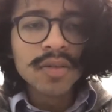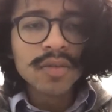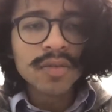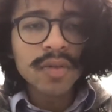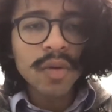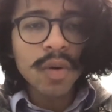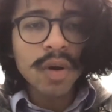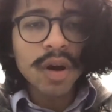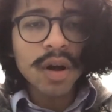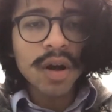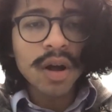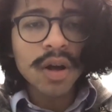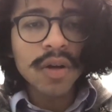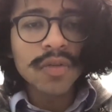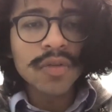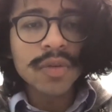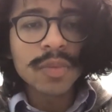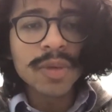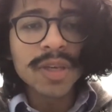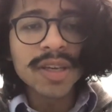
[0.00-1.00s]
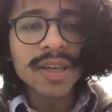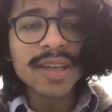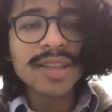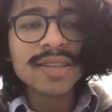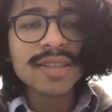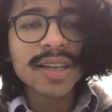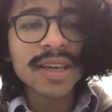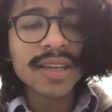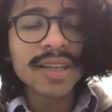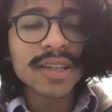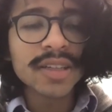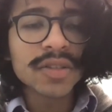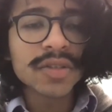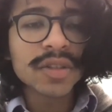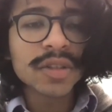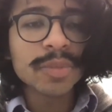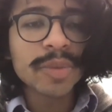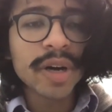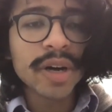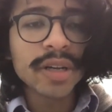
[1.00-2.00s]
to be intaken into
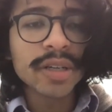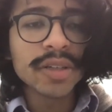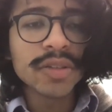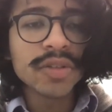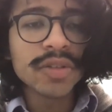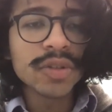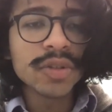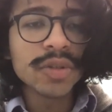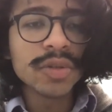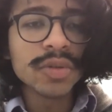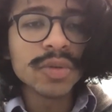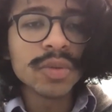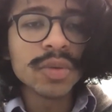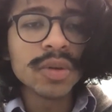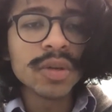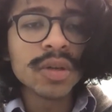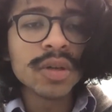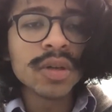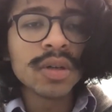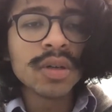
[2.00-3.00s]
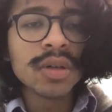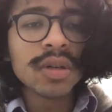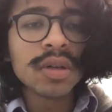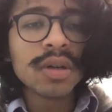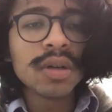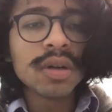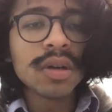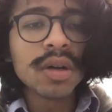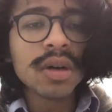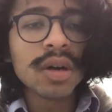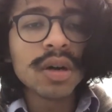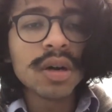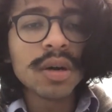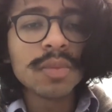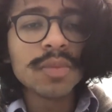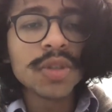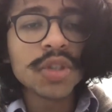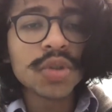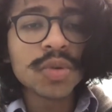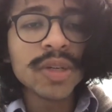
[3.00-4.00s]
the body to
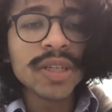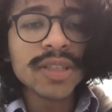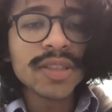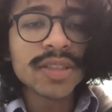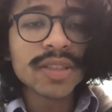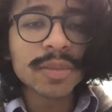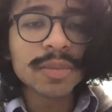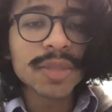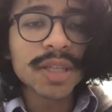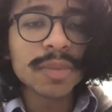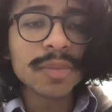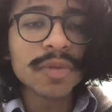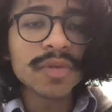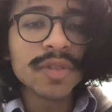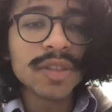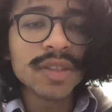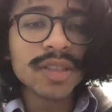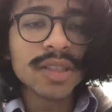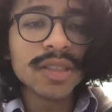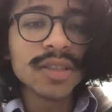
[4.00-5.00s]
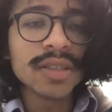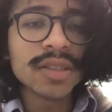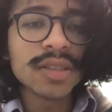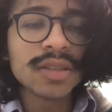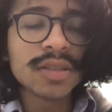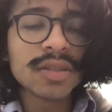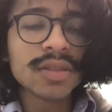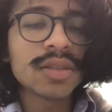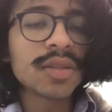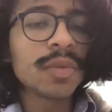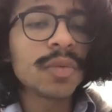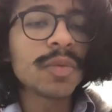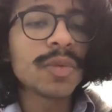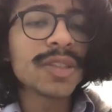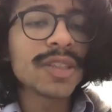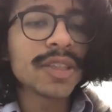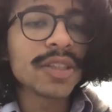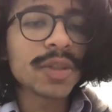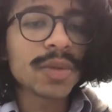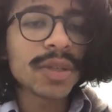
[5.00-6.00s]
treat some type of disease. So when we
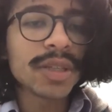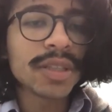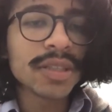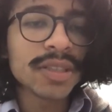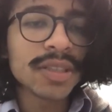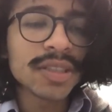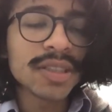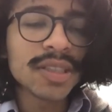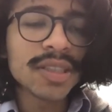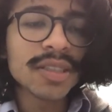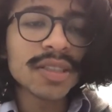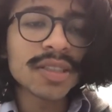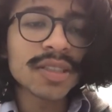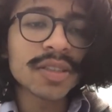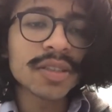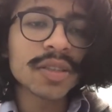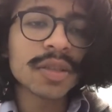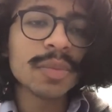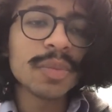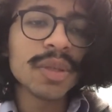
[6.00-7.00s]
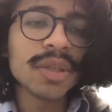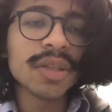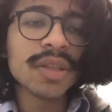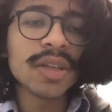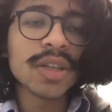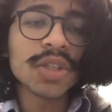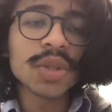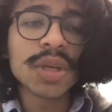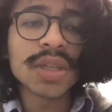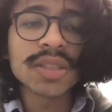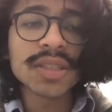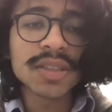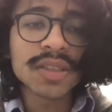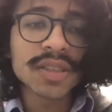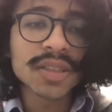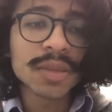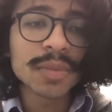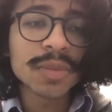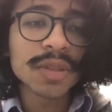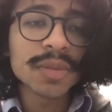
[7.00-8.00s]
say treat a disease, this could be addressing the
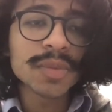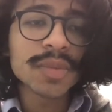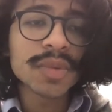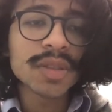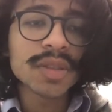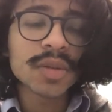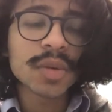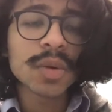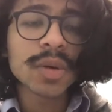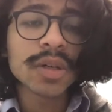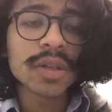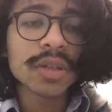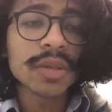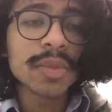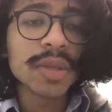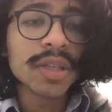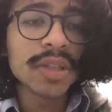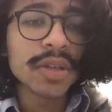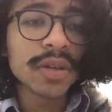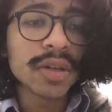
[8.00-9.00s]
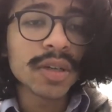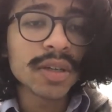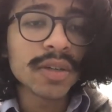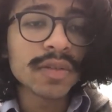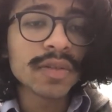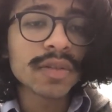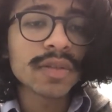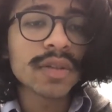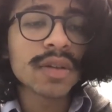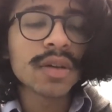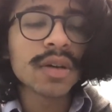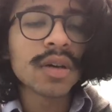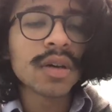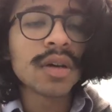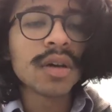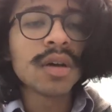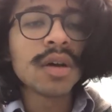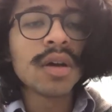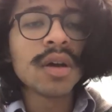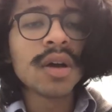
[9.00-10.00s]
symptoms or it could be curative.
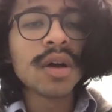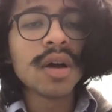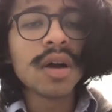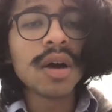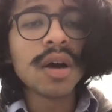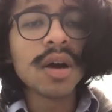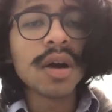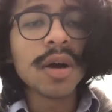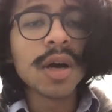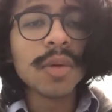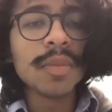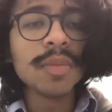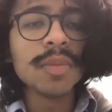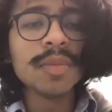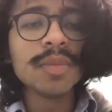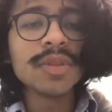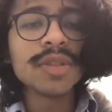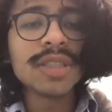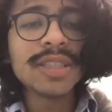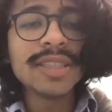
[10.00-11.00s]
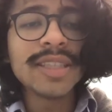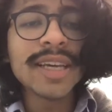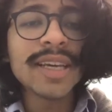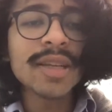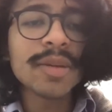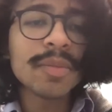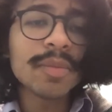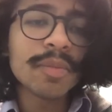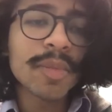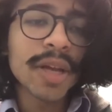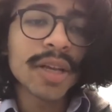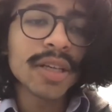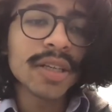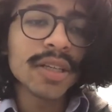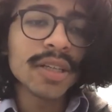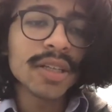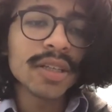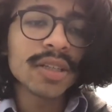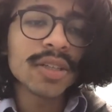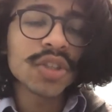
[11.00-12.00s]
To date,
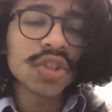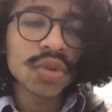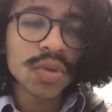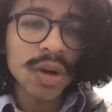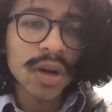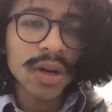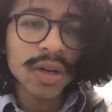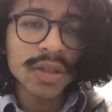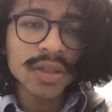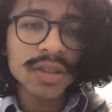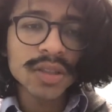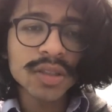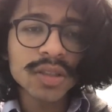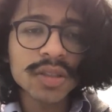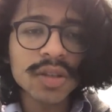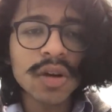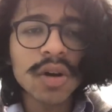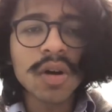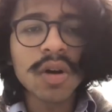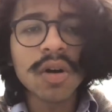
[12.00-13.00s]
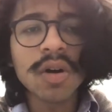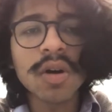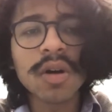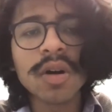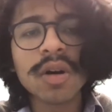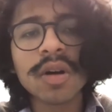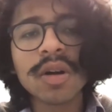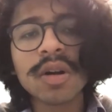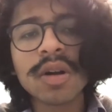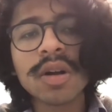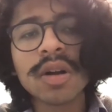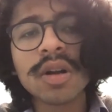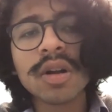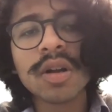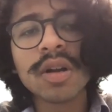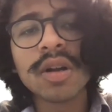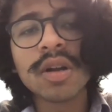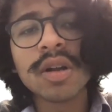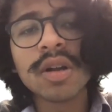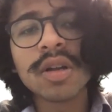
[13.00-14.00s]
many drugs are
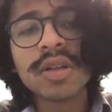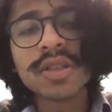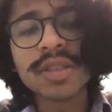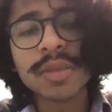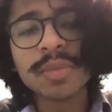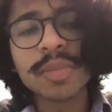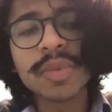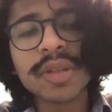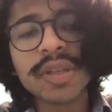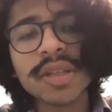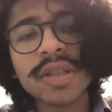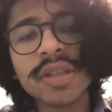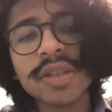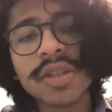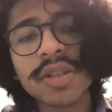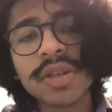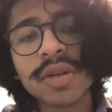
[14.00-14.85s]
simply